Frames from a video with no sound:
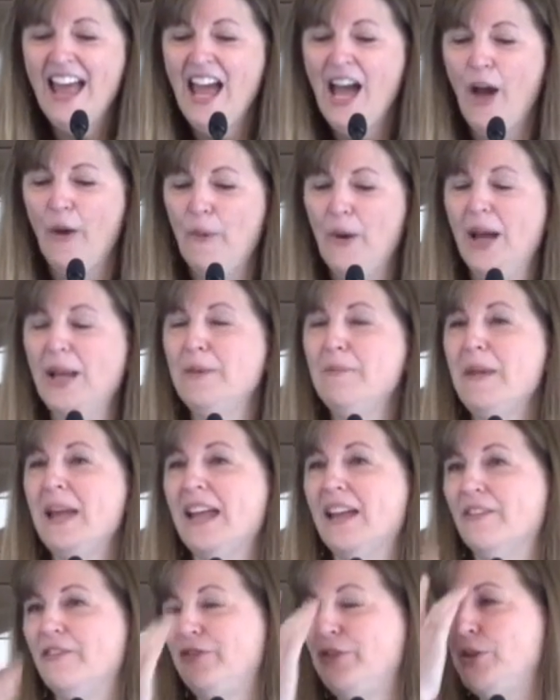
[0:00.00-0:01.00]
I want to
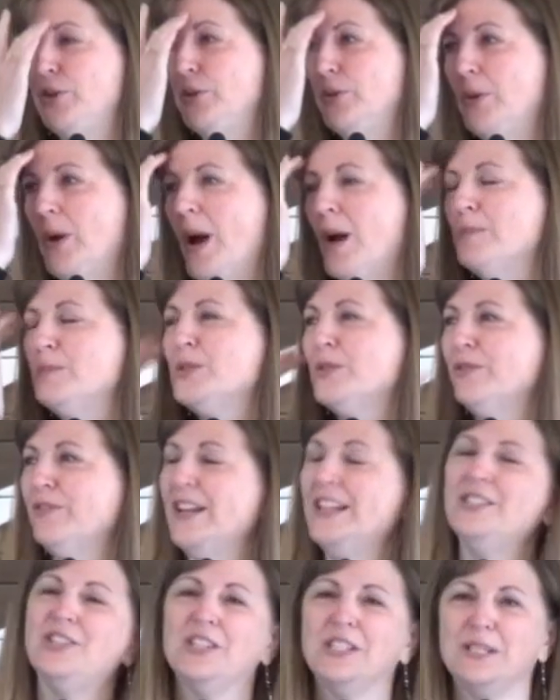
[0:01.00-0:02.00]
make a few
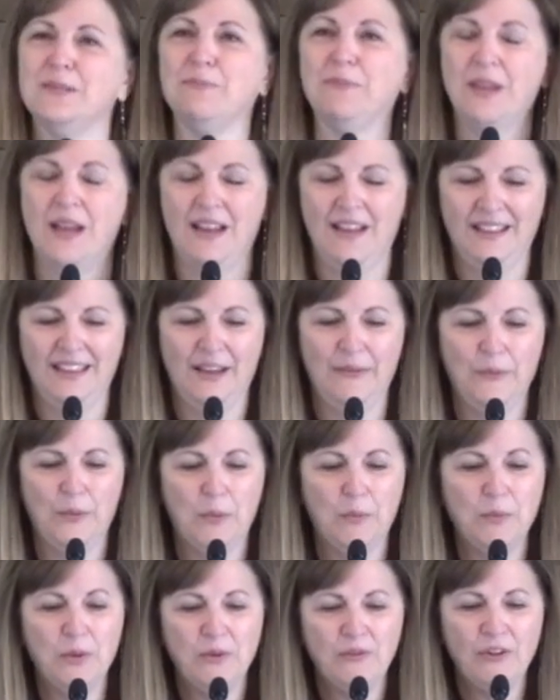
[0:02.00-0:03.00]
observations, and then we'll
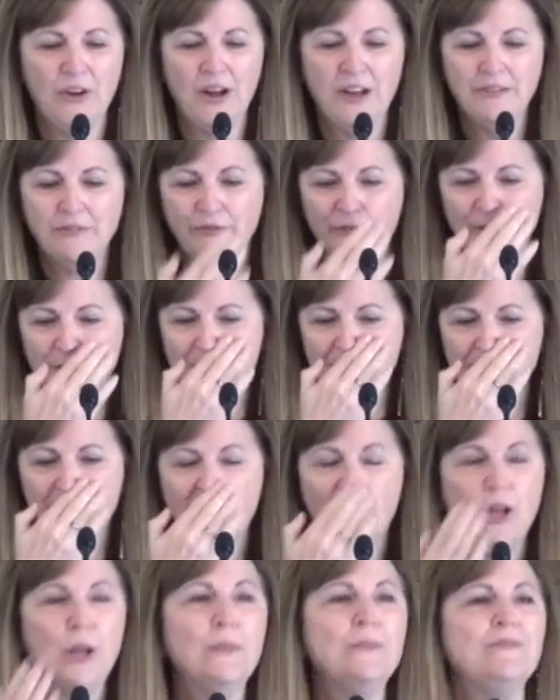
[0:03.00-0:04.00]
move on. First of
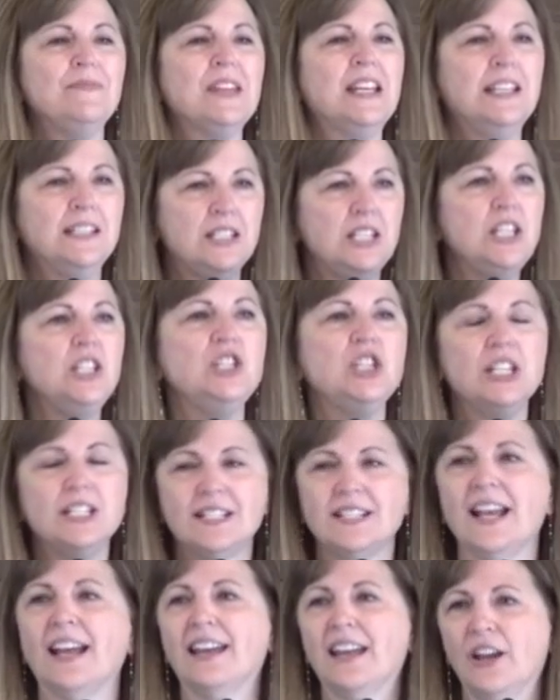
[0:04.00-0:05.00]
all, teaching
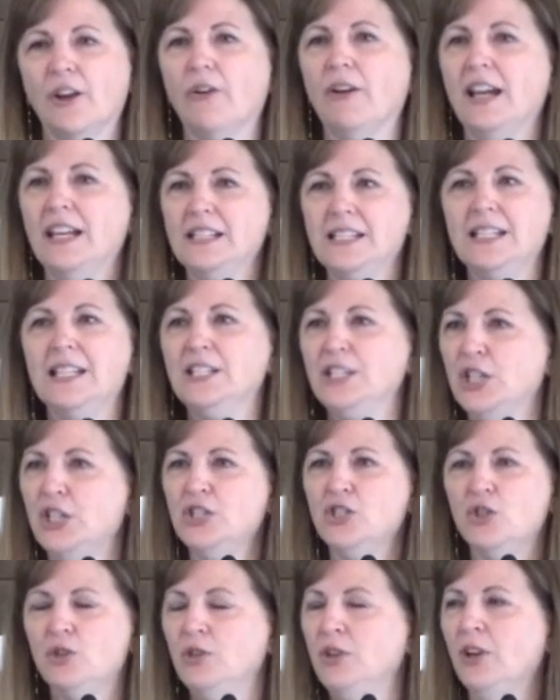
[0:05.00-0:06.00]
second grade,
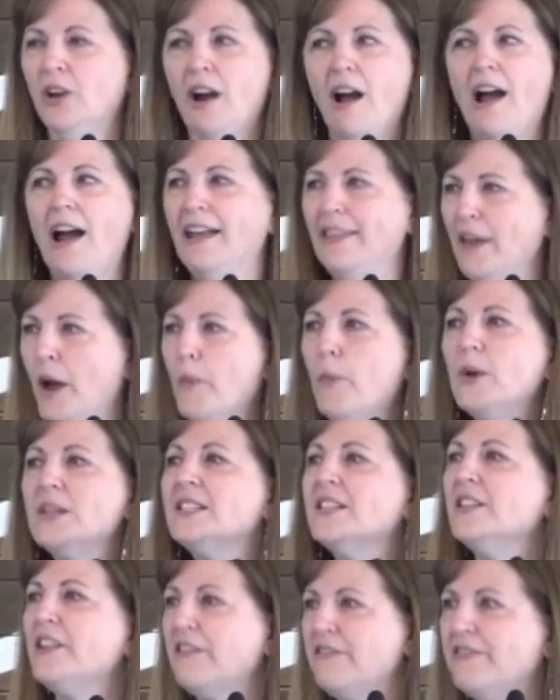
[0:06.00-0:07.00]
teaching junior high, that
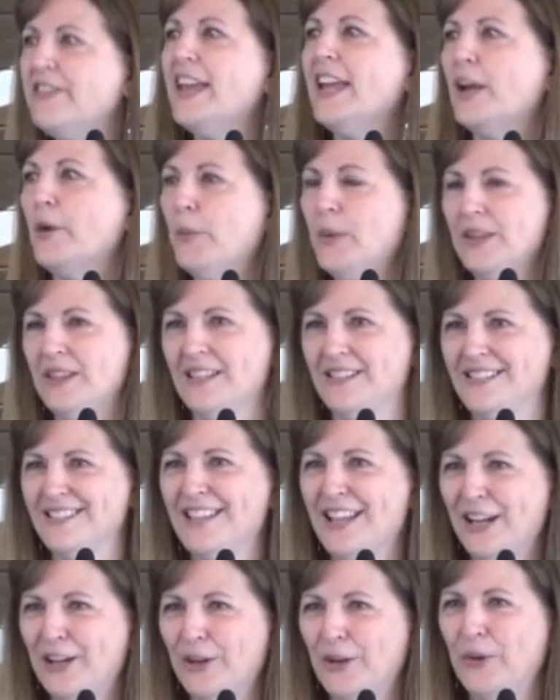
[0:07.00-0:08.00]
wasn't a thing when this
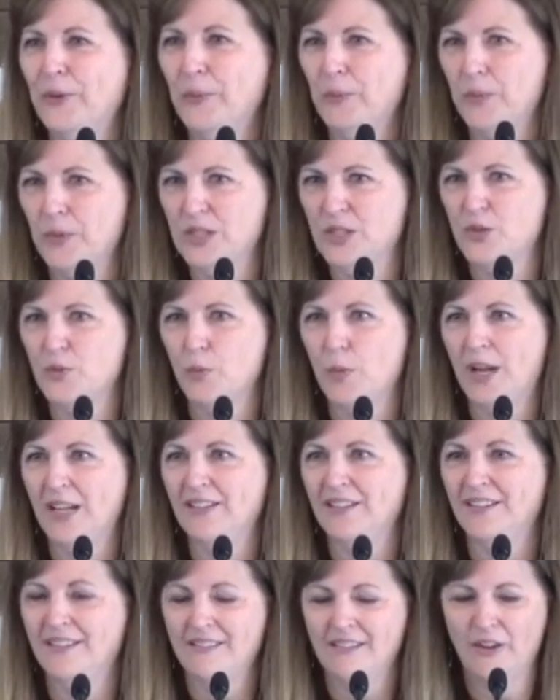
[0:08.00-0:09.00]
letter was
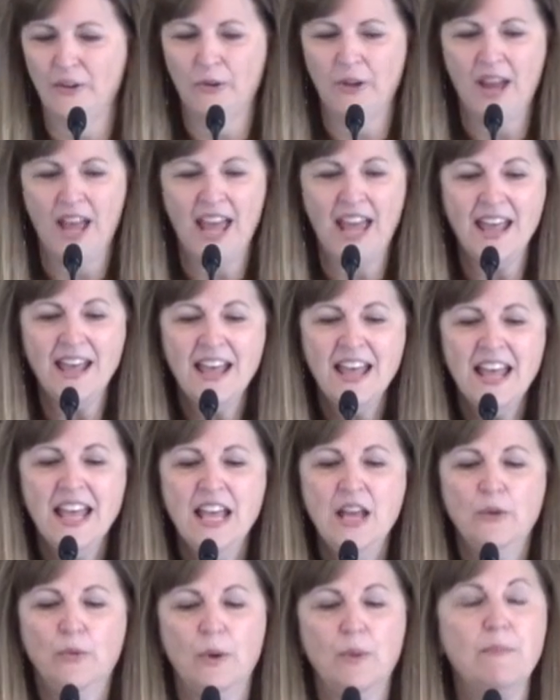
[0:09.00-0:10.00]
written, okay?
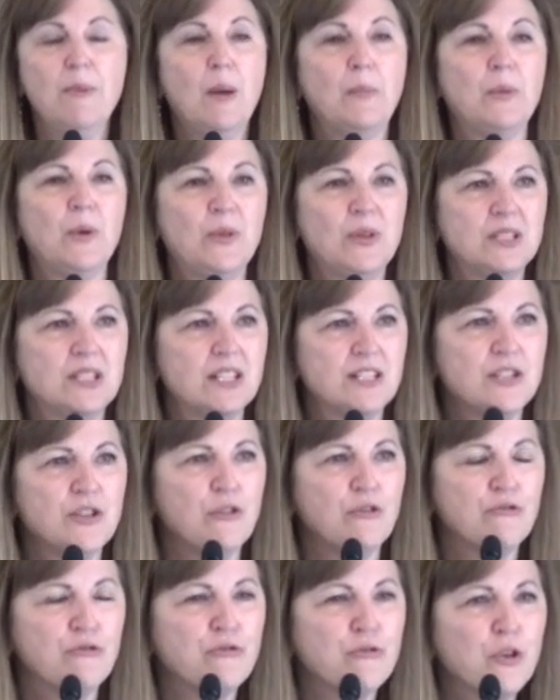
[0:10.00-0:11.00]
Remember, this is the
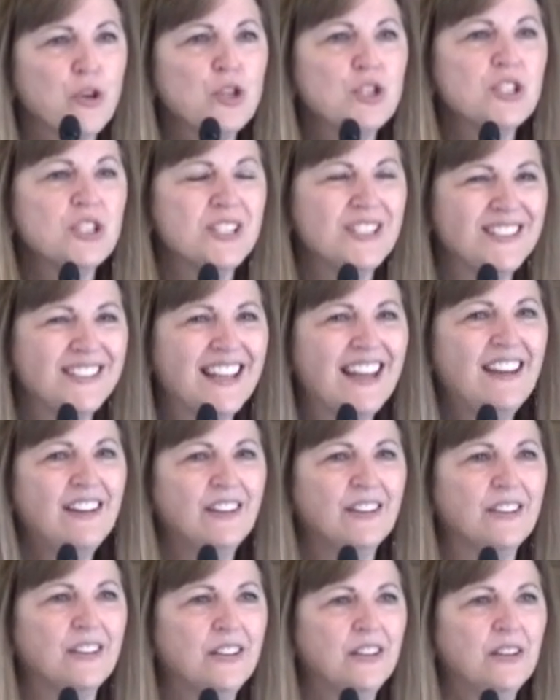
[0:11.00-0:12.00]
first
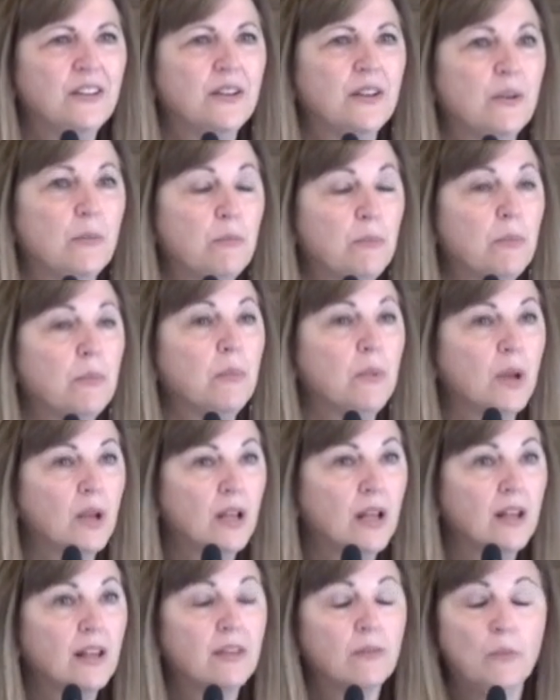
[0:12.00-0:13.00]
letter.
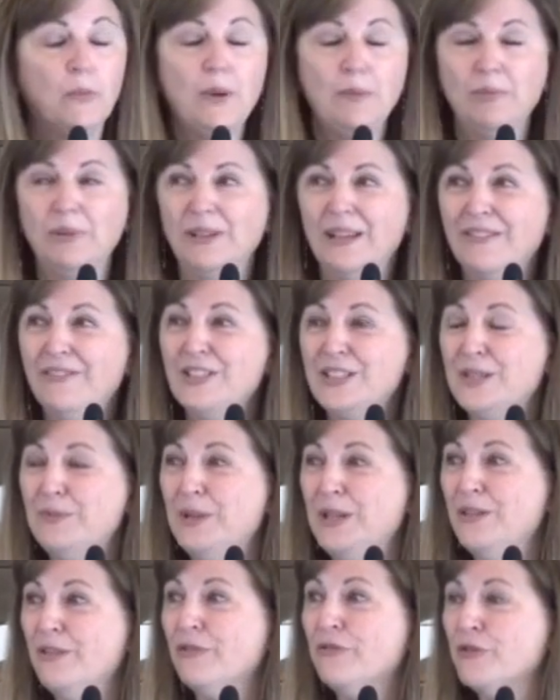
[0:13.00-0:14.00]
We believe it to
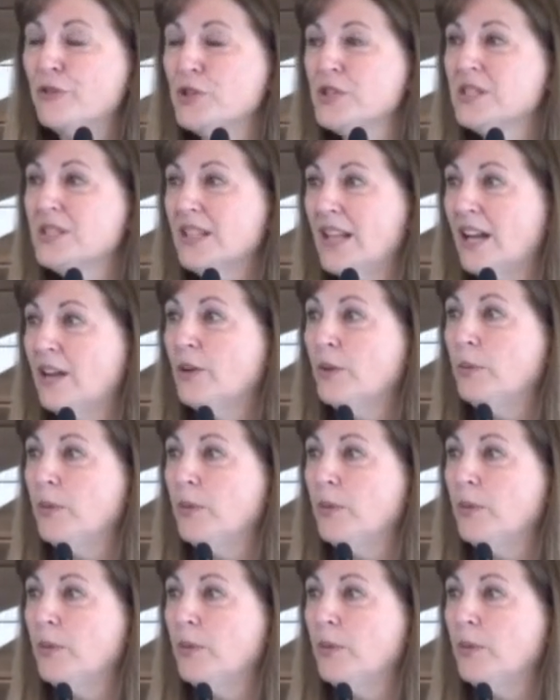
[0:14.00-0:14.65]
be the first letter